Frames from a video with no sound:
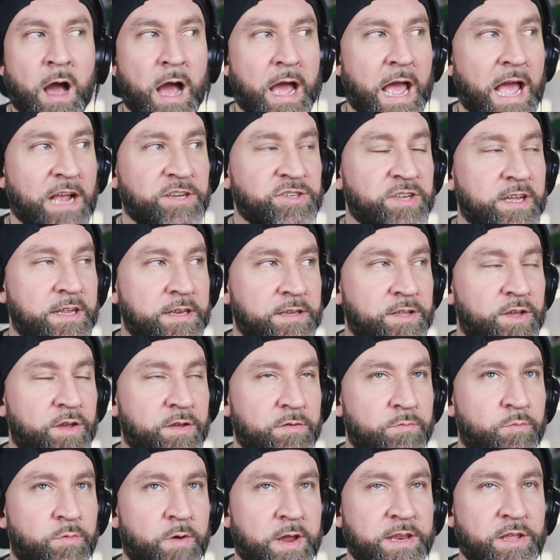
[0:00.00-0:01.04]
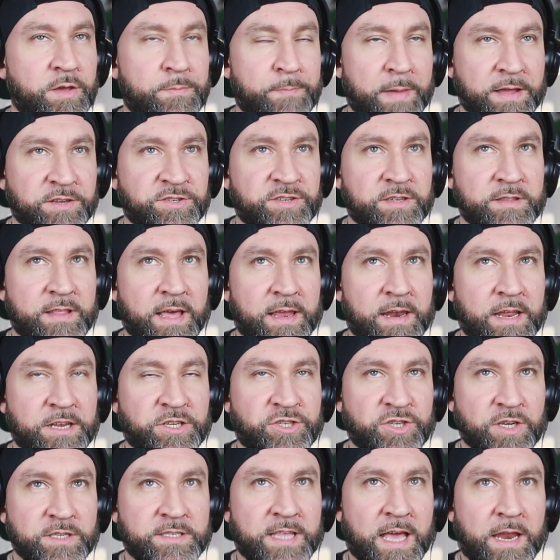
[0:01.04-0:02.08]
I actually, when you mentioned that, I
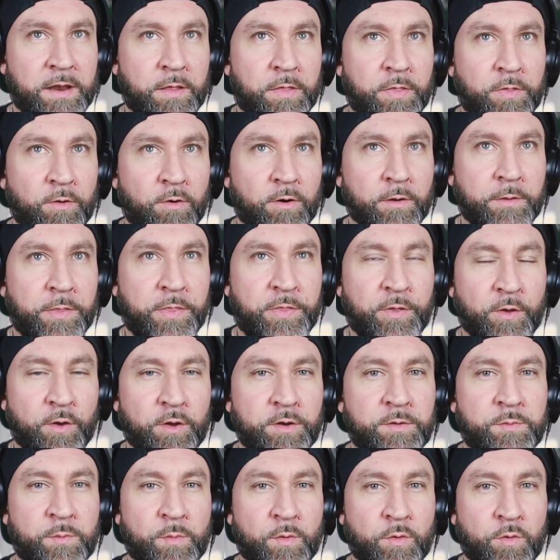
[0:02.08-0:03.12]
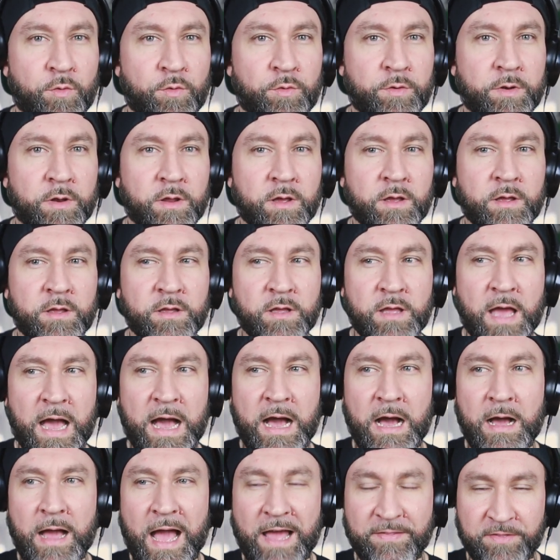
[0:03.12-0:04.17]
just had a thought. Third Moon,
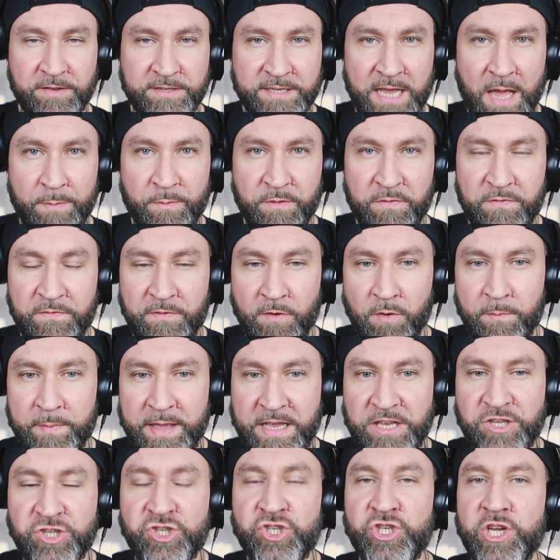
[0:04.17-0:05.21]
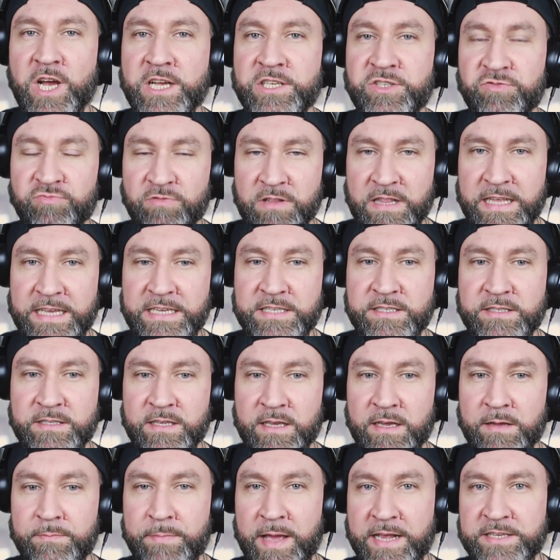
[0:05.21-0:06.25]
at the time of filming, just released
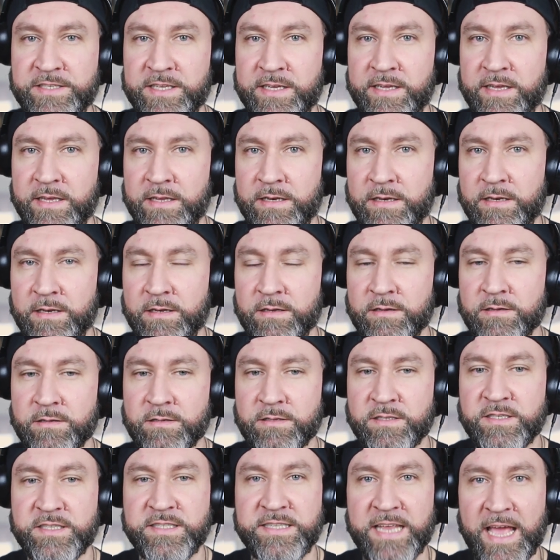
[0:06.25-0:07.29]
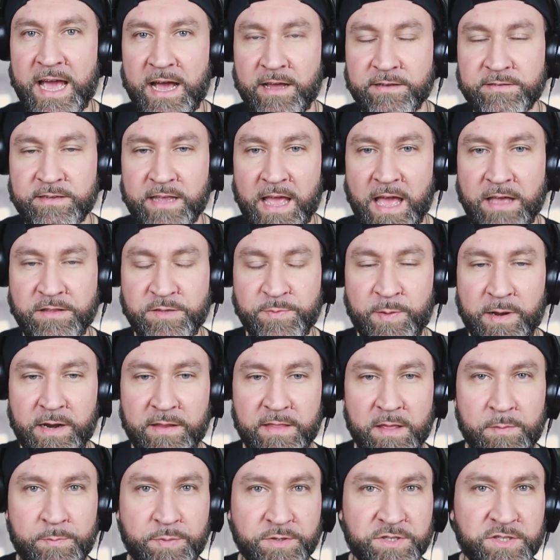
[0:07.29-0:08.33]
a Mexican stout as part
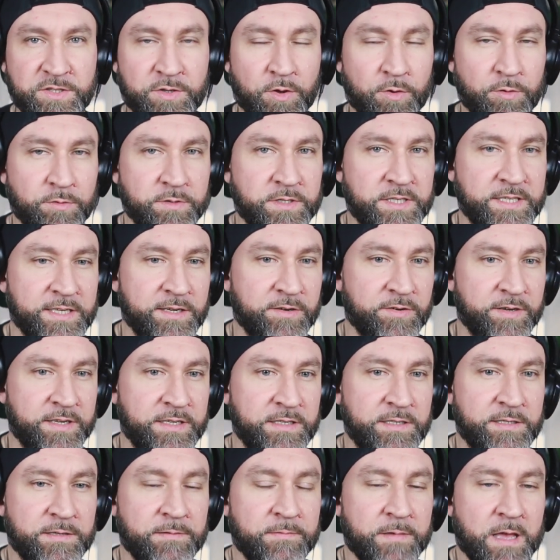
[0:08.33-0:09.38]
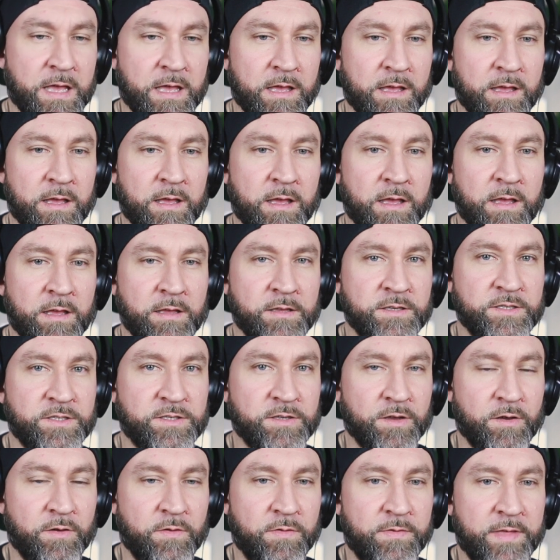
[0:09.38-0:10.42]
of their Bestowed series.
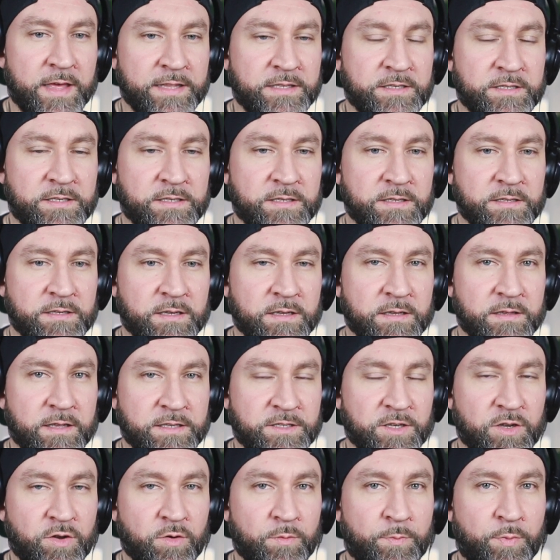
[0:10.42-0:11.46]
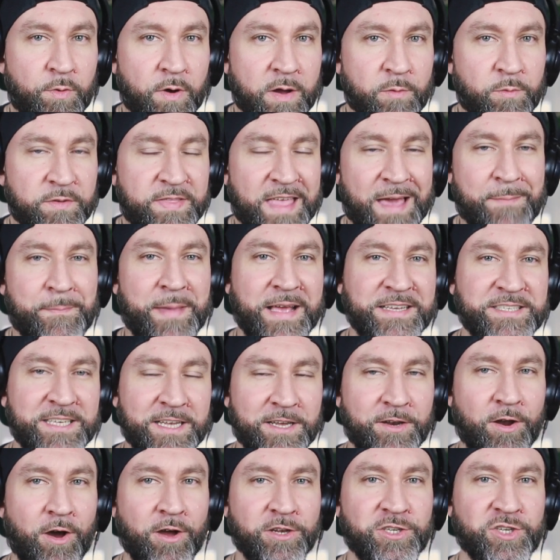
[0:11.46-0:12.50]
So that's a good point with that
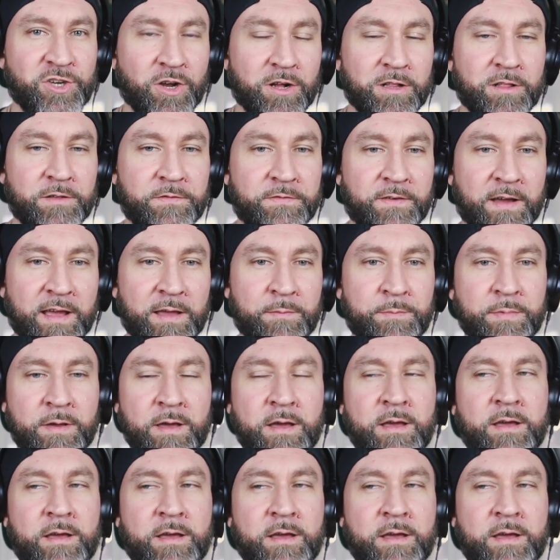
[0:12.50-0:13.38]
Mexican hot chocolate vibe.